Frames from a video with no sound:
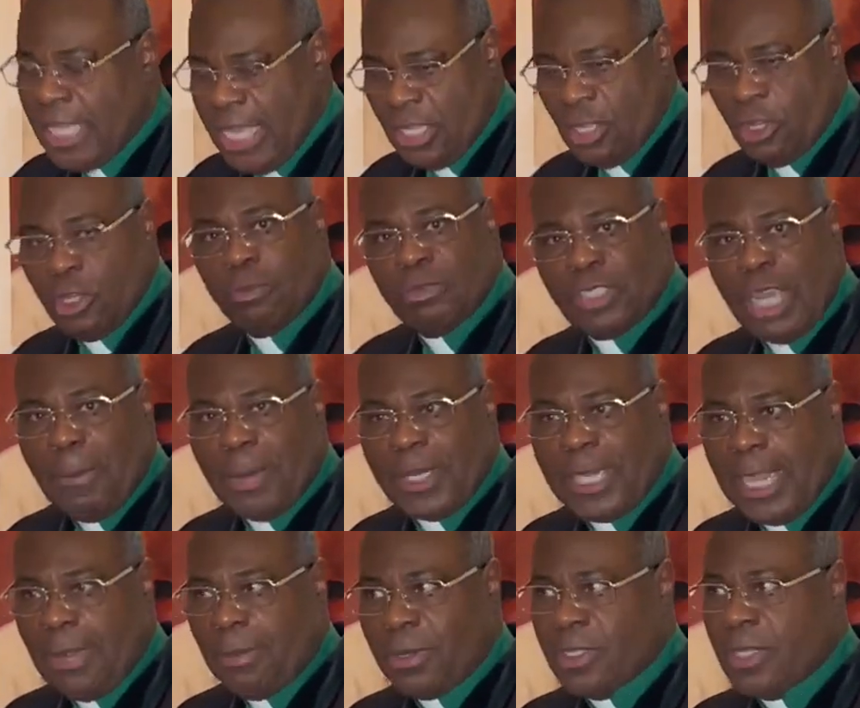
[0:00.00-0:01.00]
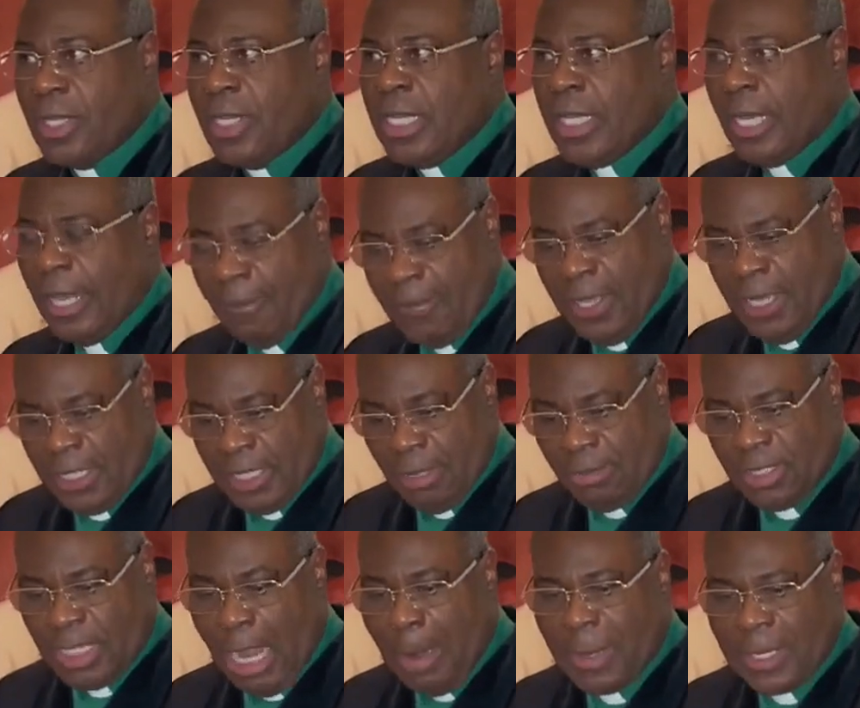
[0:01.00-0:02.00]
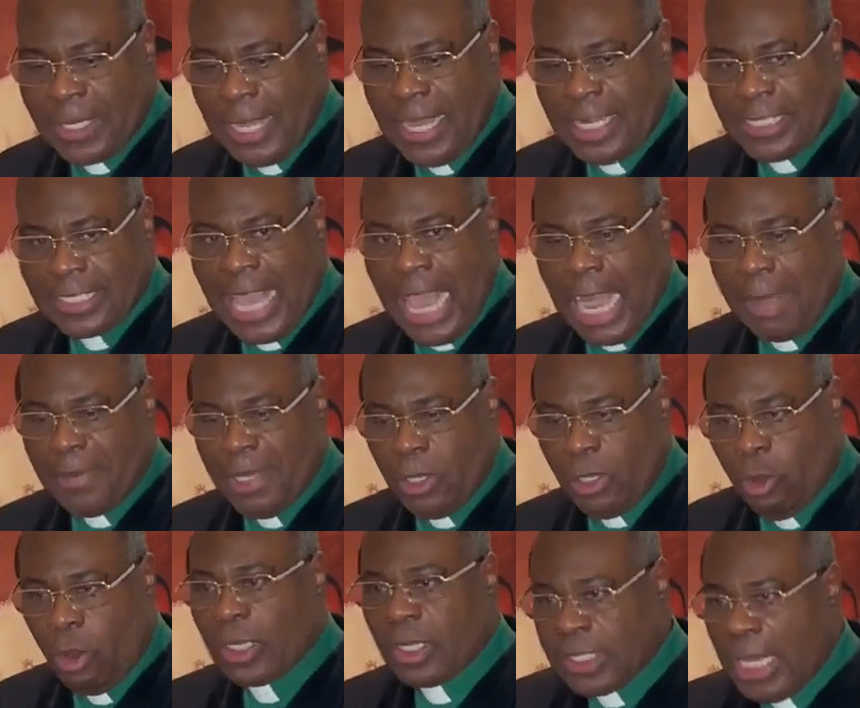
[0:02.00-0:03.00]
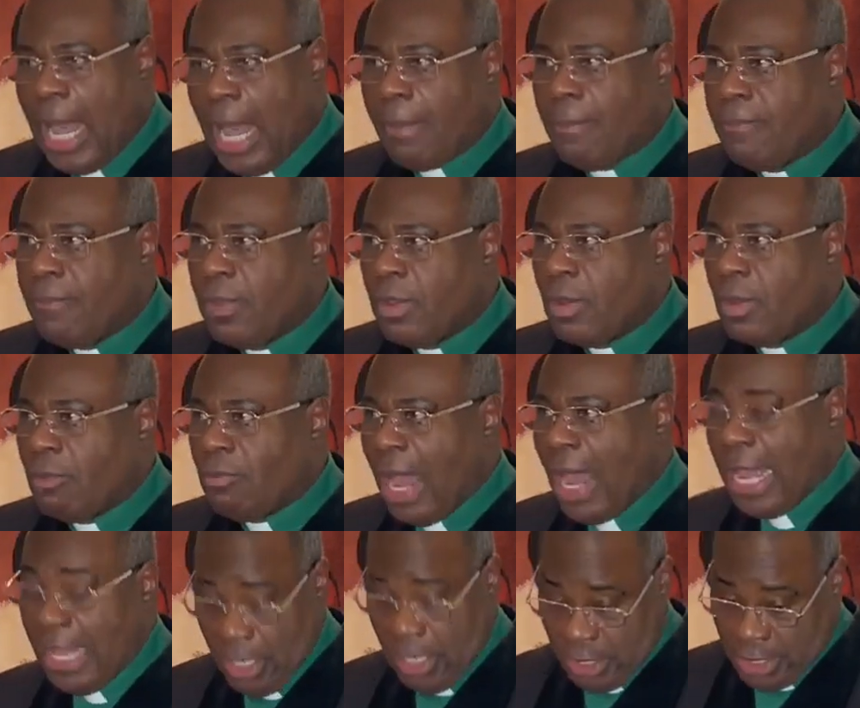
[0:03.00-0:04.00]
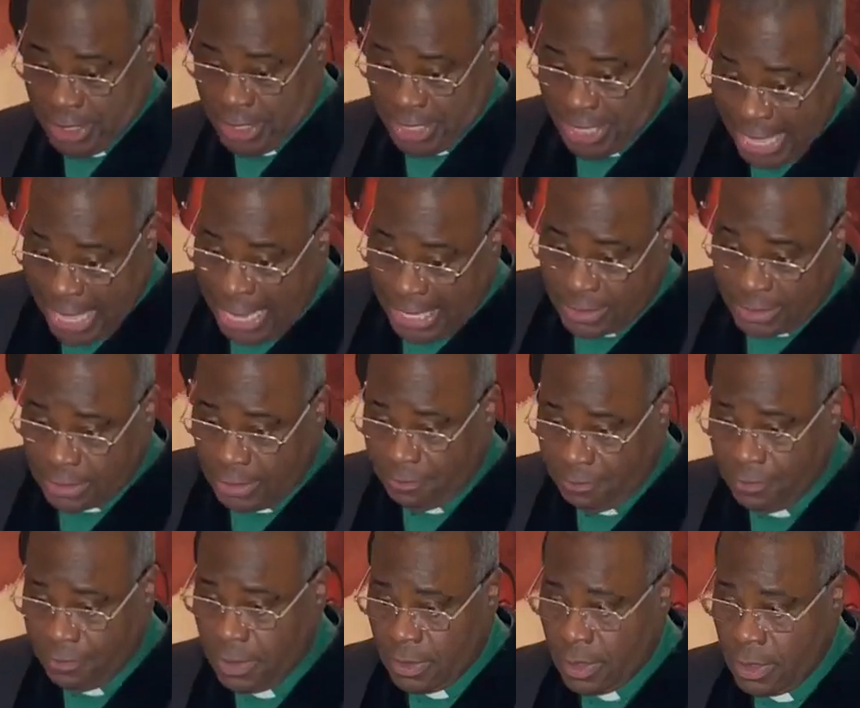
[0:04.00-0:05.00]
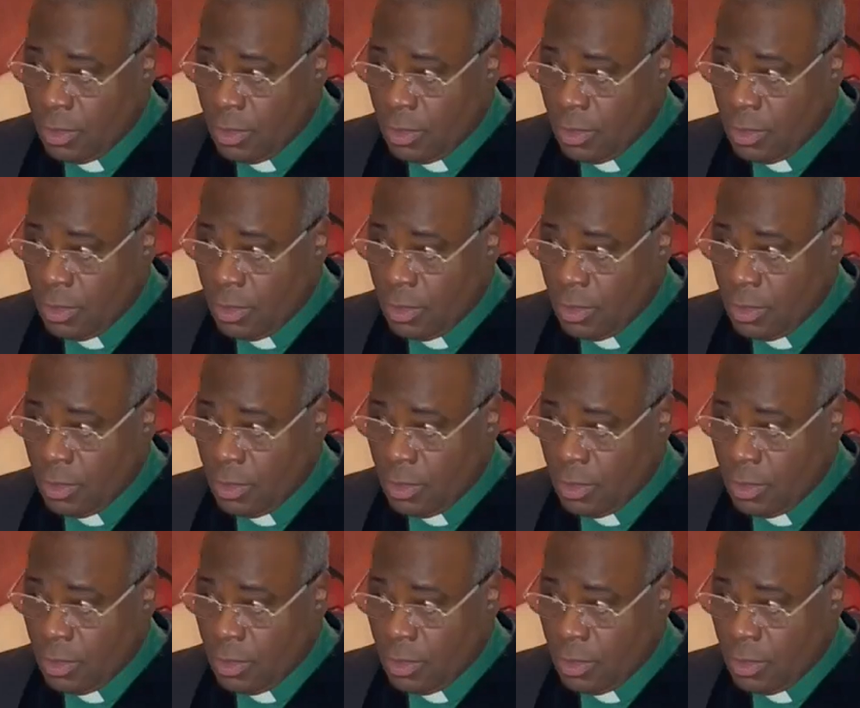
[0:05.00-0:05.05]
There you go, them jumper cables. Them jumper cables got to be hooked up, right? Negative